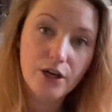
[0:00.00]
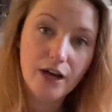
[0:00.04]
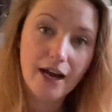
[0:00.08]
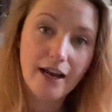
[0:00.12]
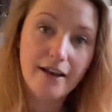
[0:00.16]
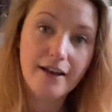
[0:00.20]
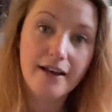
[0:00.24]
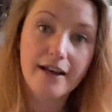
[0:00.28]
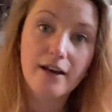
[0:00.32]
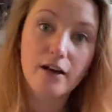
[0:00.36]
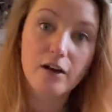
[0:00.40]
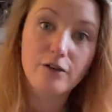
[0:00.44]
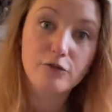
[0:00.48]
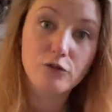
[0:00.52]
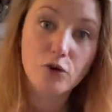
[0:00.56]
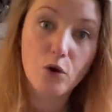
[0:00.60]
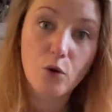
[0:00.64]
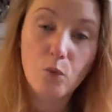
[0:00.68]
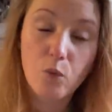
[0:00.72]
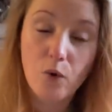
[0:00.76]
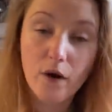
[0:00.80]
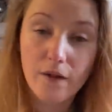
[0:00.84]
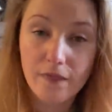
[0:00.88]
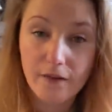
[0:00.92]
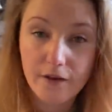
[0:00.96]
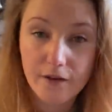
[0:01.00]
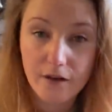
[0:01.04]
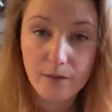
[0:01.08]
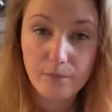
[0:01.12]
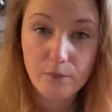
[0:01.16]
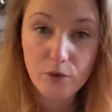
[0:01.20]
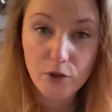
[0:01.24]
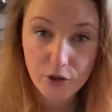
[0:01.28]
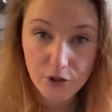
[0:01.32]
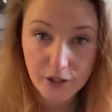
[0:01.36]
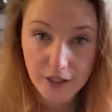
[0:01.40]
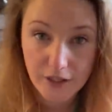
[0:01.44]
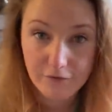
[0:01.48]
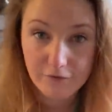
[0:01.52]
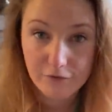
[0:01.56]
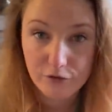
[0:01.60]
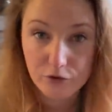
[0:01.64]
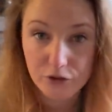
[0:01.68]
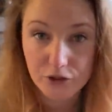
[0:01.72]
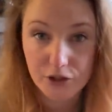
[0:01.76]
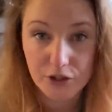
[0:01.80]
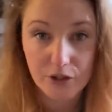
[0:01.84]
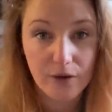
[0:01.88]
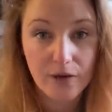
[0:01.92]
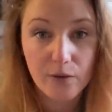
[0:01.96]
And then I've got one that I'm looking for.
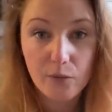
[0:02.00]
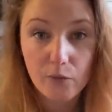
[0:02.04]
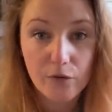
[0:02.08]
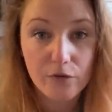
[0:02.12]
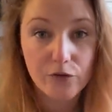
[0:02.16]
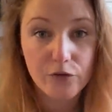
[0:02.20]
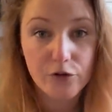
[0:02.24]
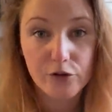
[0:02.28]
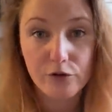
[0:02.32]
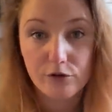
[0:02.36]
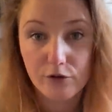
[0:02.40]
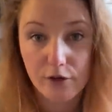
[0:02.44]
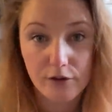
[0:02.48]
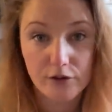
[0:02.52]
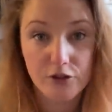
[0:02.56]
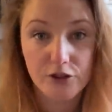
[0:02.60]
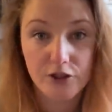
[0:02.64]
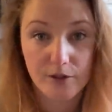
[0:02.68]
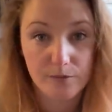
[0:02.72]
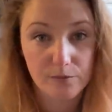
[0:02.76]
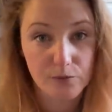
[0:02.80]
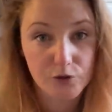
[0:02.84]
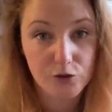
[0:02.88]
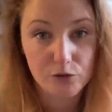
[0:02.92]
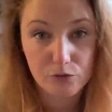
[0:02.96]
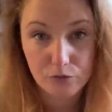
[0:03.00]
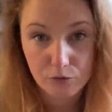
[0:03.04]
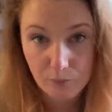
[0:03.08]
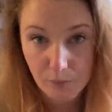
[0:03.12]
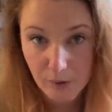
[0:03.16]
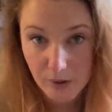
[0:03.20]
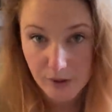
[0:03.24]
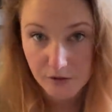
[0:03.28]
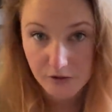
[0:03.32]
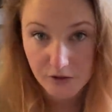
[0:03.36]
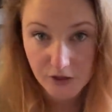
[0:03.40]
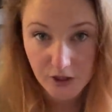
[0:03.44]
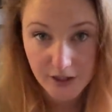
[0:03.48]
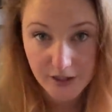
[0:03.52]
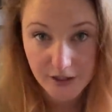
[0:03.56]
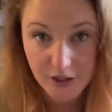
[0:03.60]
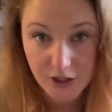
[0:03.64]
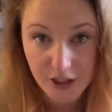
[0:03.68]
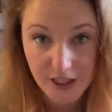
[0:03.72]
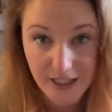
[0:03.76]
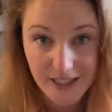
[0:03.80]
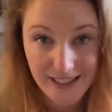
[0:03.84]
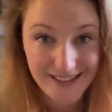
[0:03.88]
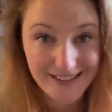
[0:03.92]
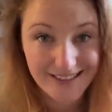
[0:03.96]
So I want to grow some sort of bird's eye
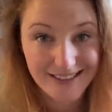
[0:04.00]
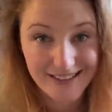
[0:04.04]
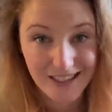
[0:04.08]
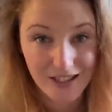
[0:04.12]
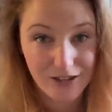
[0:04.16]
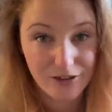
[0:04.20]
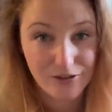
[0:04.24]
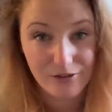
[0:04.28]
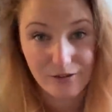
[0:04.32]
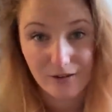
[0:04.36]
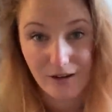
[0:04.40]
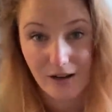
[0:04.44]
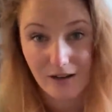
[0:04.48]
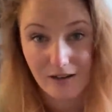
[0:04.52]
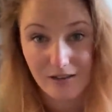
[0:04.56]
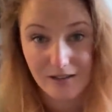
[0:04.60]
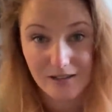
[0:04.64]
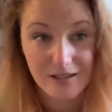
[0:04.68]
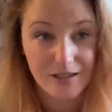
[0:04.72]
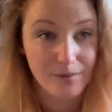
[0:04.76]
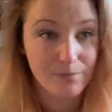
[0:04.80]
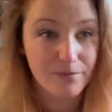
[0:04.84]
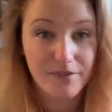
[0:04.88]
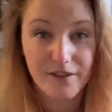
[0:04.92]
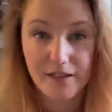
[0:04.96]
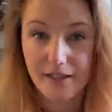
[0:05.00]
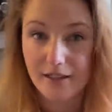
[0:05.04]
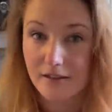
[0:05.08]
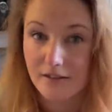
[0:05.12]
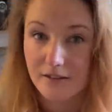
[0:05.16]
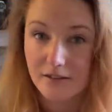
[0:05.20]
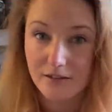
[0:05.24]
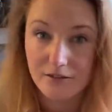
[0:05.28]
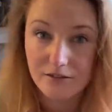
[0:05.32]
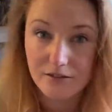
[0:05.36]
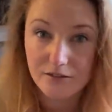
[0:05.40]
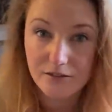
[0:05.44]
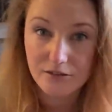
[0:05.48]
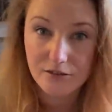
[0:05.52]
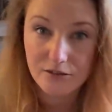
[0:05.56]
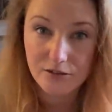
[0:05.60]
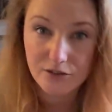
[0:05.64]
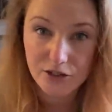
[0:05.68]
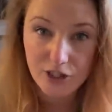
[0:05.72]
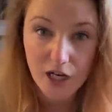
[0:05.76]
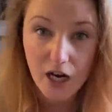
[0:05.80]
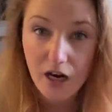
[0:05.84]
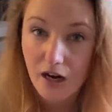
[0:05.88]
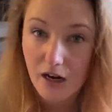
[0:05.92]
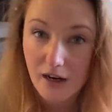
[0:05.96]
chili. So something
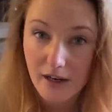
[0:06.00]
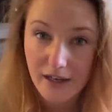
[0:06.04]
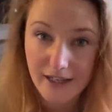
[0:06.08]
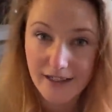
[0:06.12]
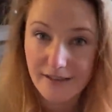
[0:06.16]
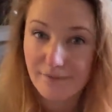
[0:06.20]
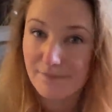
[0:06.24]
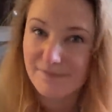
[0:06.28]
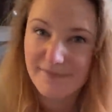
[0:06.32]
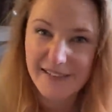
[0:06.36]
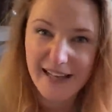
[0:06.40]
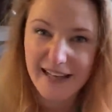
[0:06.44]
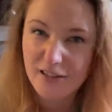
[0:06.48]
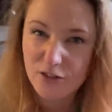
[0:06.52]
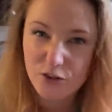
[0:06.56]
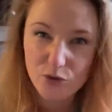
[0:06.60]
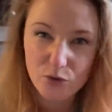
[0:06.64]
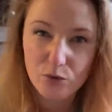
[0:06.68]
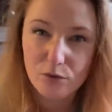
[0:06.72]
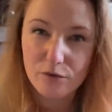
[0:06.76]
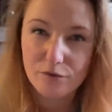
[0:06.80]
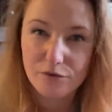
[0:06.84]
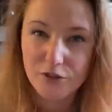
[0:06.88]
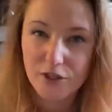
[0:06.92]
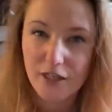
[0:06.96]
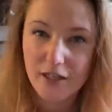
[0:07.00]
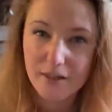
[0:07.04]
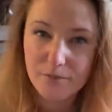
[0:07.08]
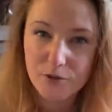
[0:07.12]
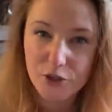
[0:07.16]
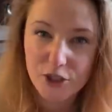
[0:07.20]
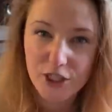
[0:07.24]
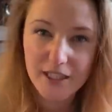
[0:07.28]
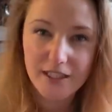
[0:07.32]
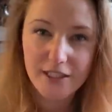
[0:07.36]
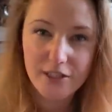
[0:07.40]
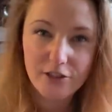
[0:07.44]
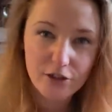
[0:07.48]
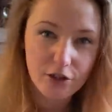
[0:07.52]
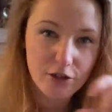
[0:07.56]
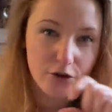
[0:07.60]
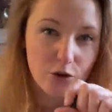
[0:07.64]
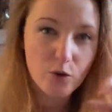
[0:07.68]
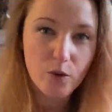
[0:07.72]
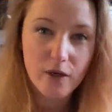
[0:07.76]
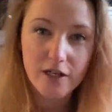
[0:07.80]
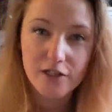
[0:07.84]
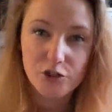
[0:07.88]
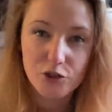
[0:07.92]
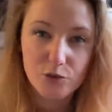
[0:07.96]
Thai, that sort of type chili, you know,
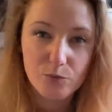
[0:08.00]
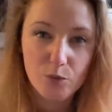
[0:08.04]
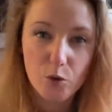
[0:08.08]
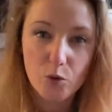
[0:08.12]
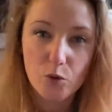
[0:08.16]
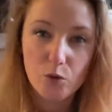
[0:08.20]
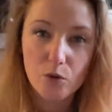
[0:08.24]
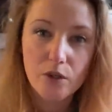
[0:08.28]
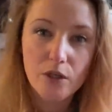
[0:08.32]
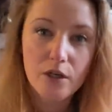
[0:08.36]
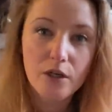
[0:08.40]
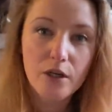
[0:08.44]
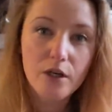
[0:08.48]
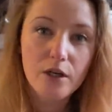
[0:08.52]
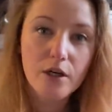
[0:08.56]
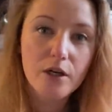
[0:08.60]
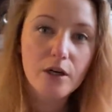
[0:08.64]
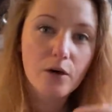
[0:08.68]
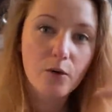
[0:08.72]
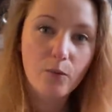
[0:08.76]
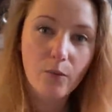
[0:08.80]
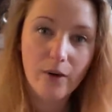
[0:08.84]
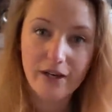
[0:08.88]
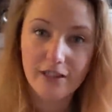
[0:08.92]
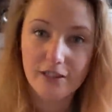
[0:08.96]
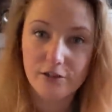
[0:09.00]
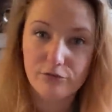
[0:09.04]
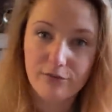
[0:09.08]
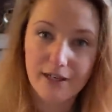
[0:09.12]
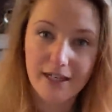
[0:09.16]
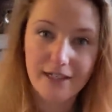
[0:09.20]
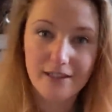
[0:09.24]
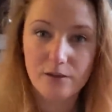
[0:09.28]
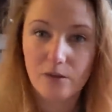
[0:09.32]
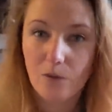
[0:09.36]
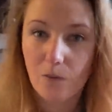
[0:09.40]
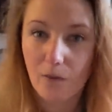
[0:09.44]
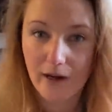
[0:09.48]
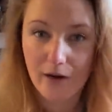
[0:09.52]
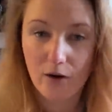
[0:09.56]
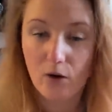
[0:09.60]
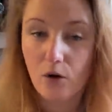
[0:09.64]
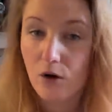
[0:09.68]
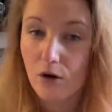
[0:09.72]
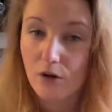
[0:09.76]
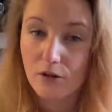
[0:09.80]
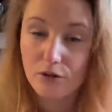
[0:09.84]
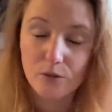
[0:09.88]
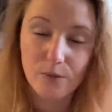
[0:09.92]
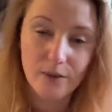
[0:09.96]
quite small. When it's red, quite
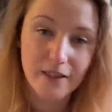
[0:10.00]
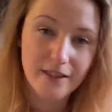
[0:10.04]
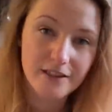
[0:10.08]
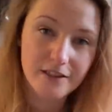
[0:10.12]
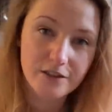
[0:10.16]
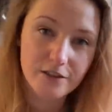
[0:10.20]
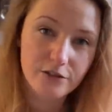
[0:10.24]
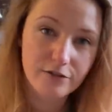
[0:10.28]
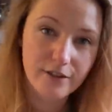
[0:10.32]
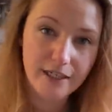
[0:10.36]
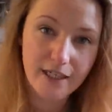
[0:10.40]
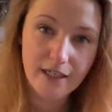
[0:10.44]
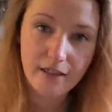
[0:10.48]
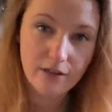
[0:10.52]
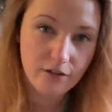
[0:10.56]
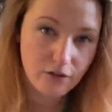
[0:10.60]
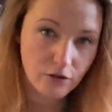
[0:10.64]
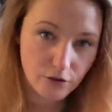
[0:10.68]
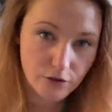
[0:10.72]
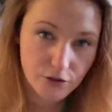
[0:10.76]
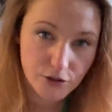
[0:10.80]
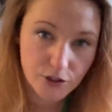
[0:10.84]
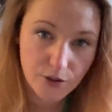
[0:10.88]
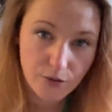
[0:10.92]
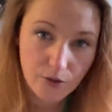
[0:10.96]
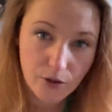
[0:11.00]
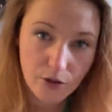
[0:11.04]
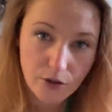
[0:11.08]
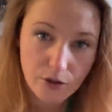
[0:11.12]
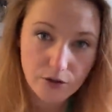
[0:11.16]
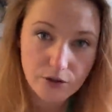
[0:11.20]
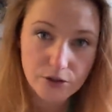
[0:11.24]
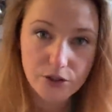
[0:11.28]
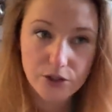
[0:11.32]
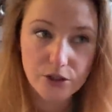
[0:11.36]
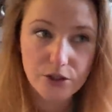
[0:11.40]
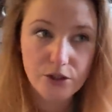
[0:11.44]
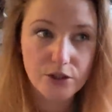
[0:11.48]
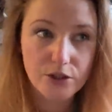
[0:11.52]
hot. When it's green, not so hot.